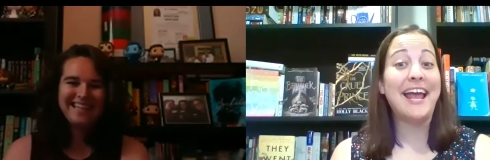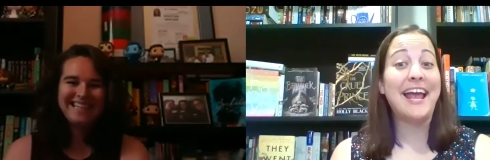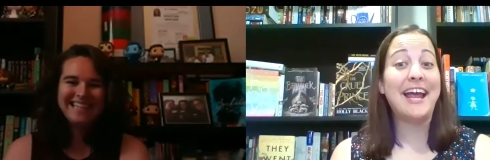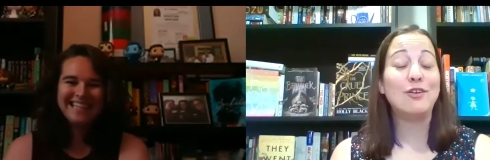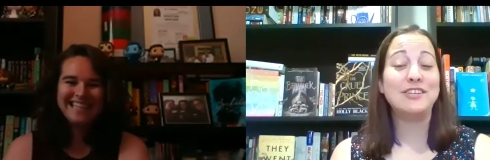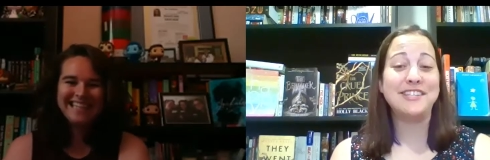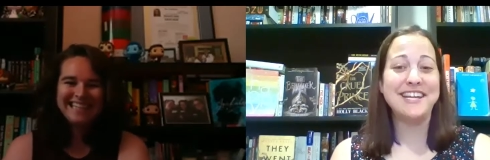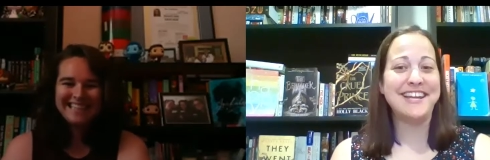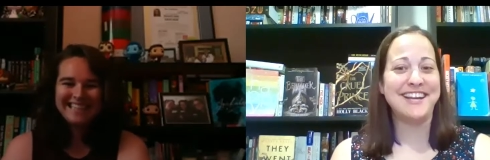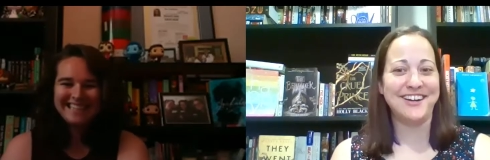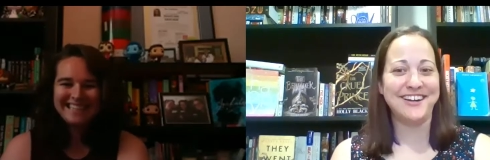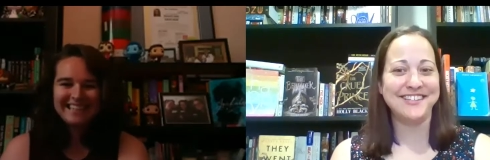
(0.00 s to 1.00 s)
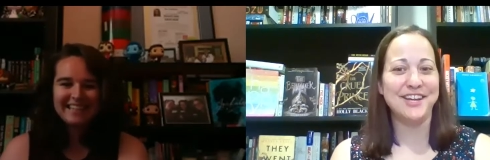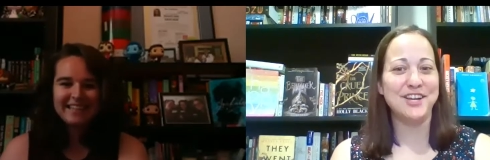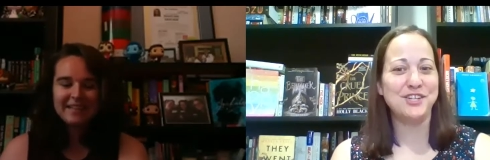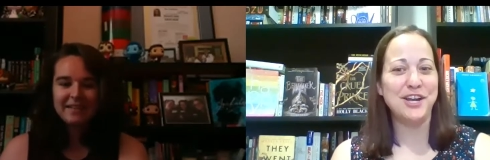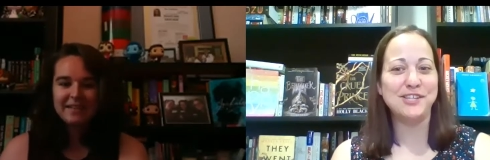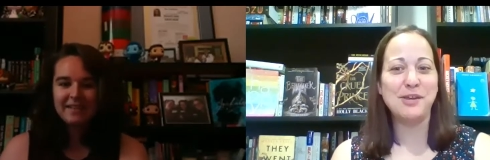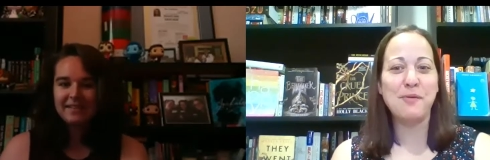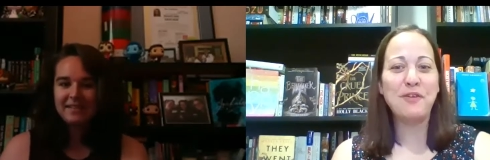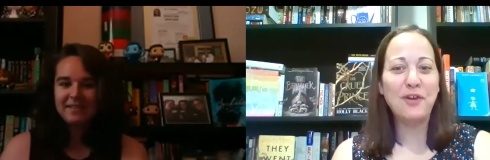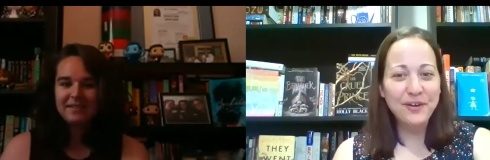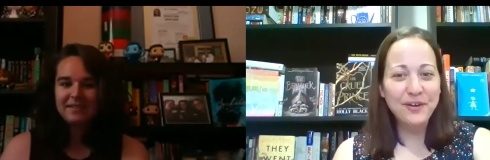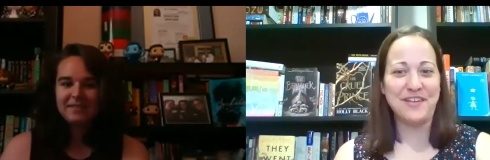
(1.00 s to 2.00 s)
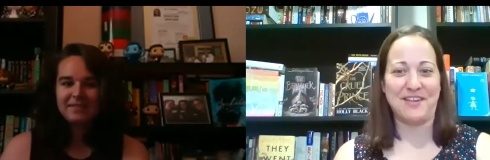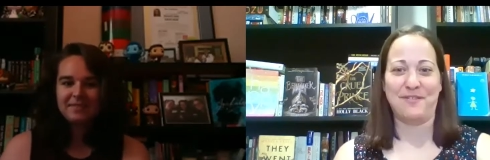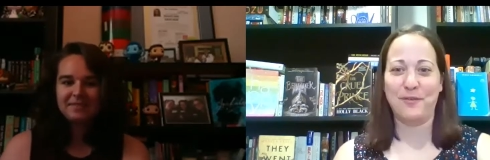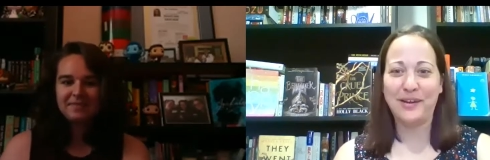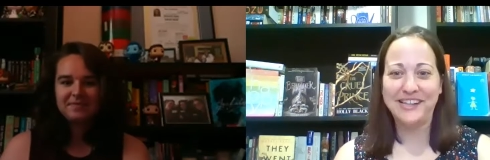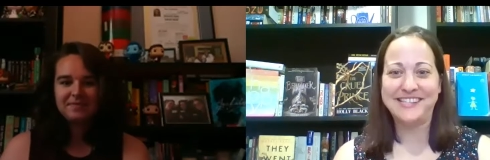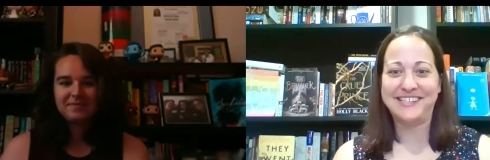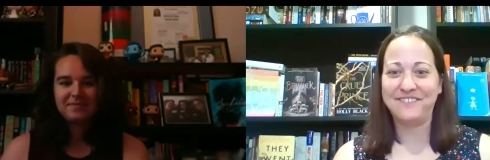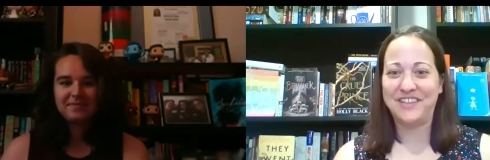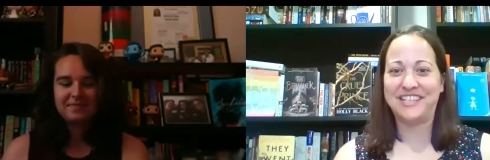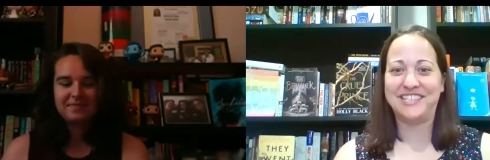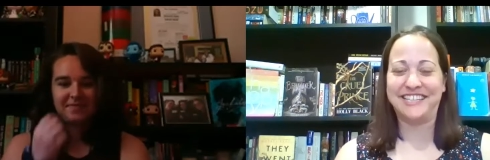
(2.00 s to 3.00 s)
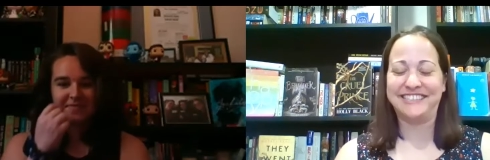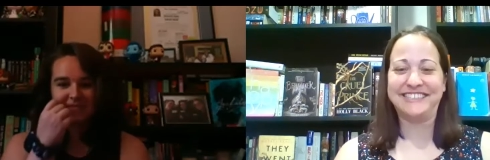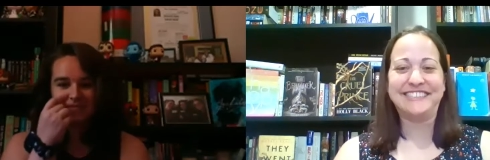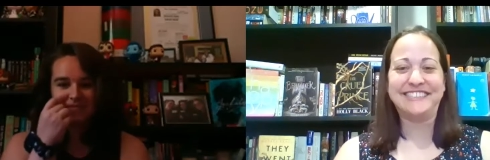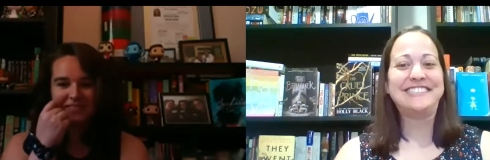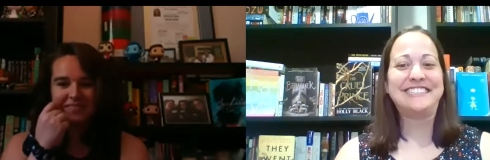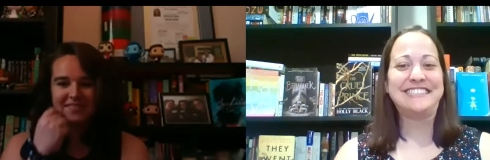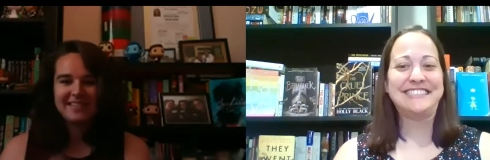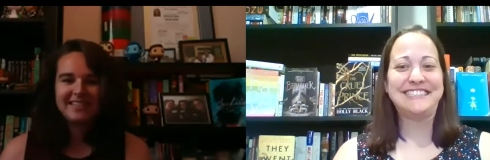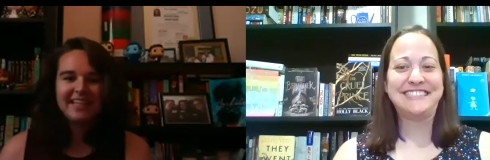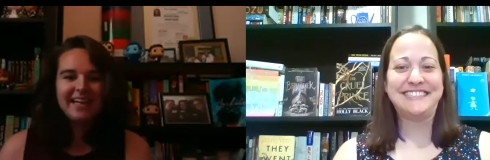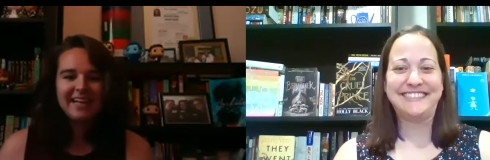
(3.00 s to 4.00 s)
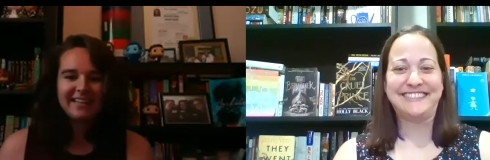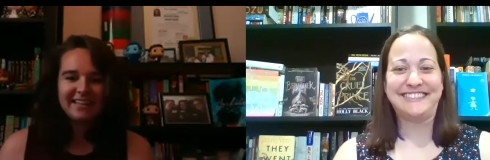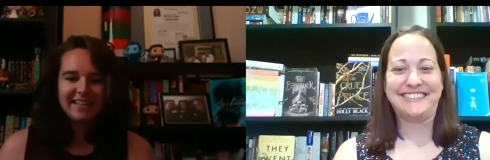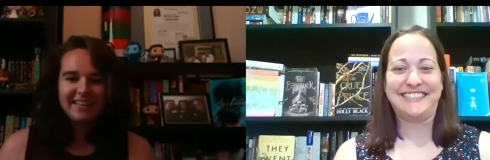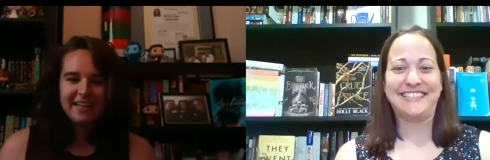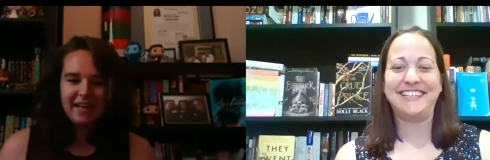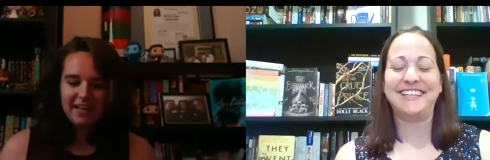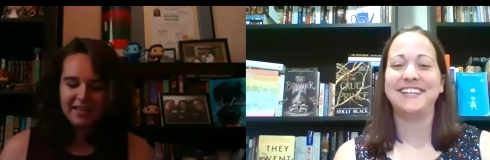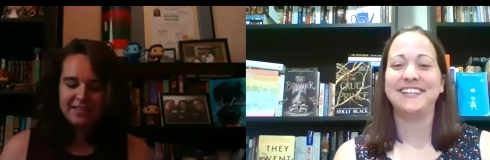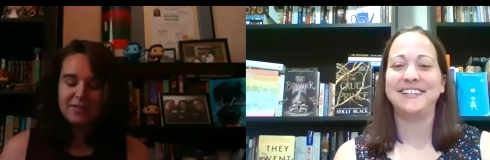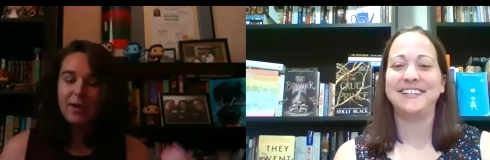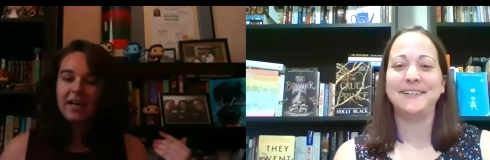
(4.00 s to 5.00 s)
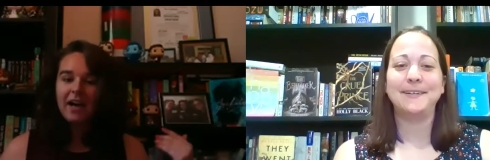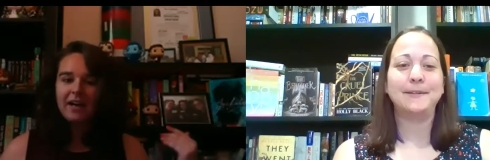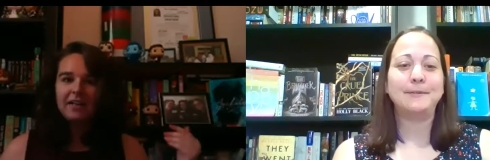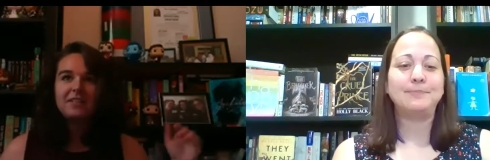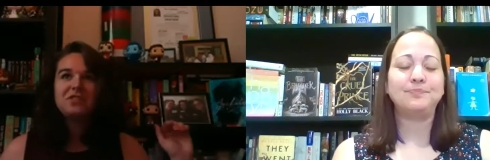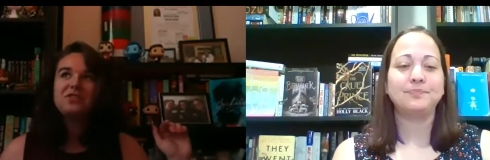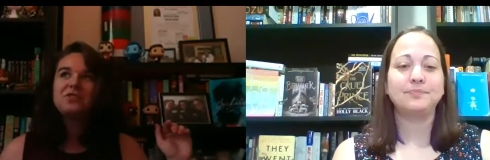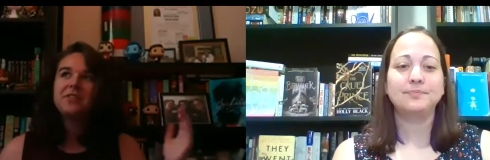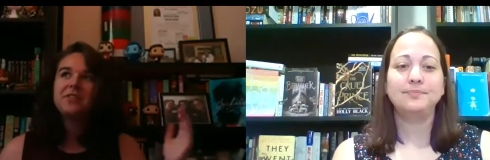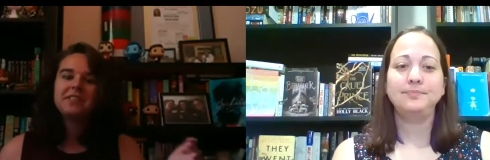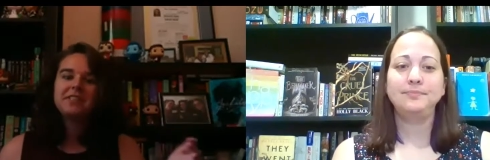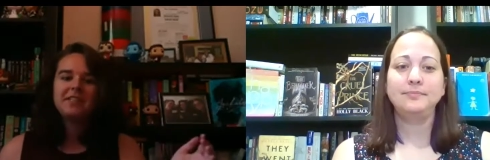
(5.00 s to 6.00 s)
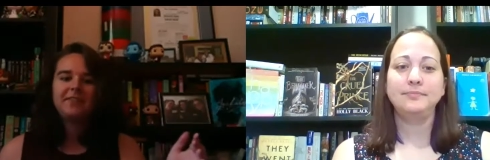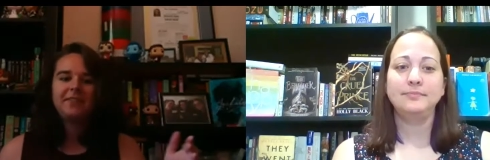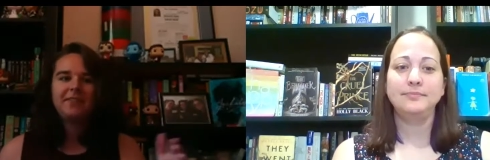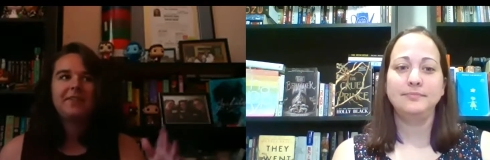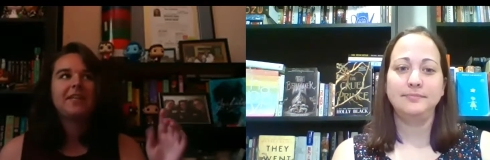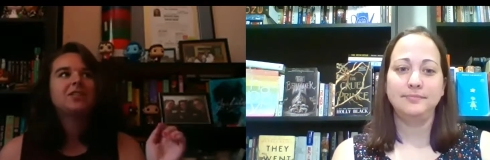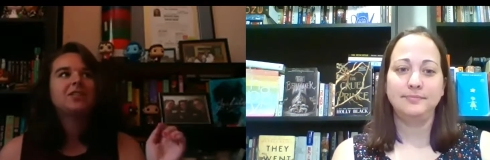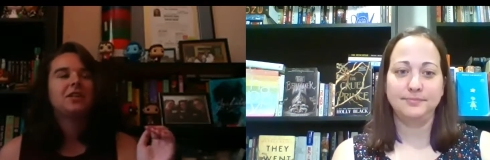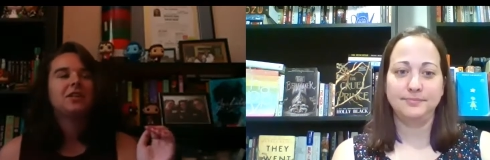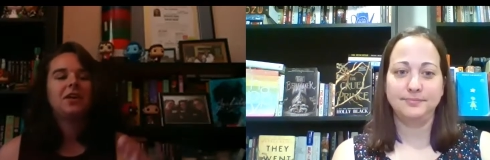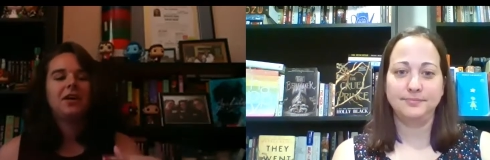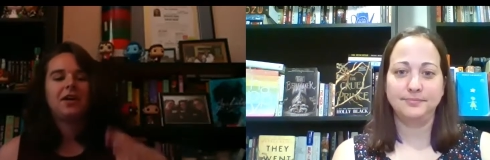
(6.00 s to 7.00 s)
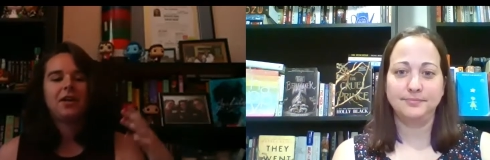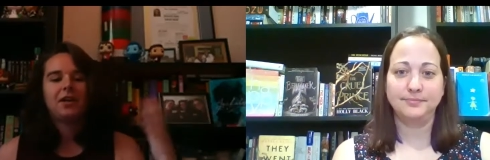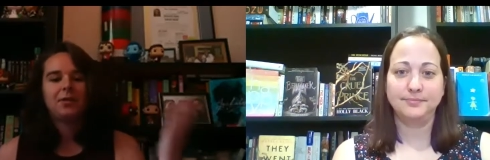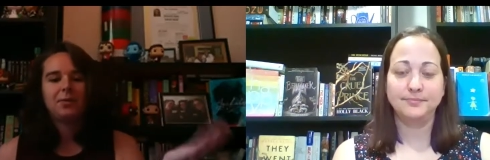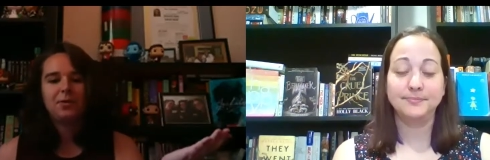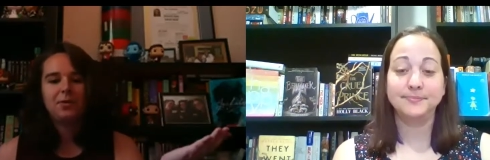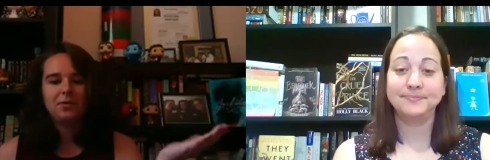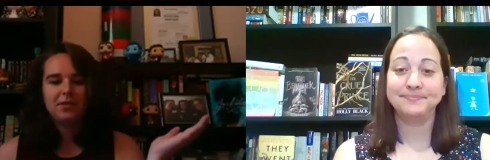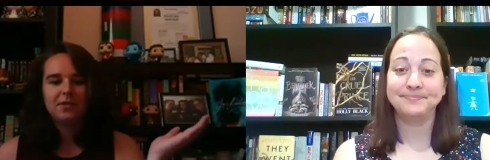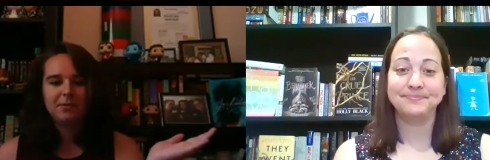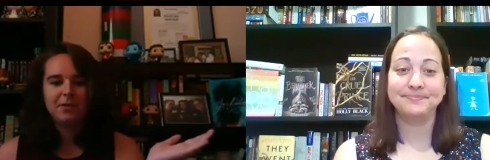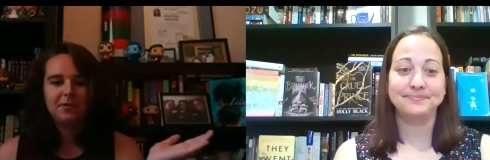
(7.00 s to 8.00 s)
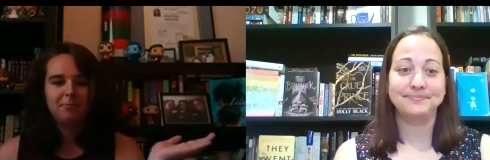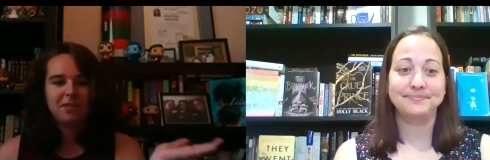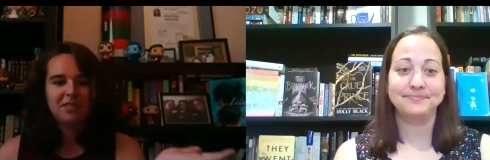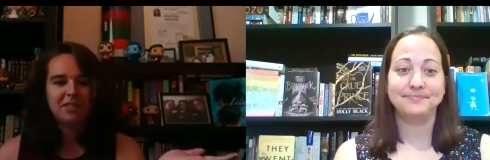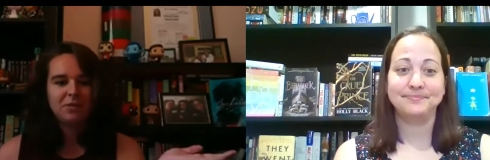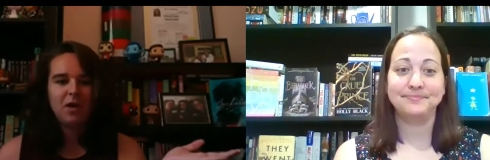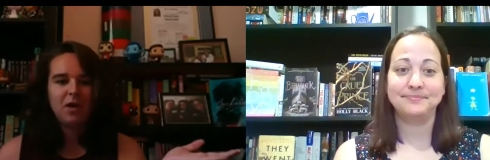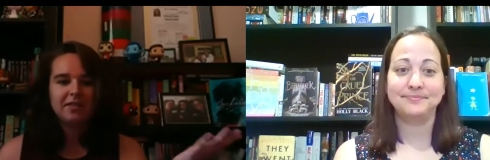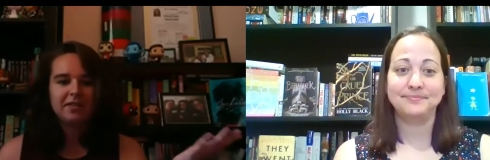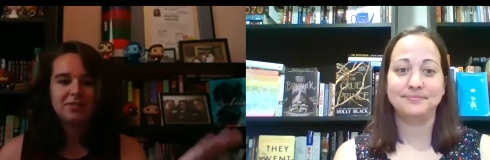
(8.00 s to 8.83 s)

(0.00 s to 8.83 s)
Speaker 1: Christeyn here is going to share some of her favorite realistic fiction.
Speaker 2: Yeah. Uh, so I got into realistic fiction uh, through some of Mrs. Wallace's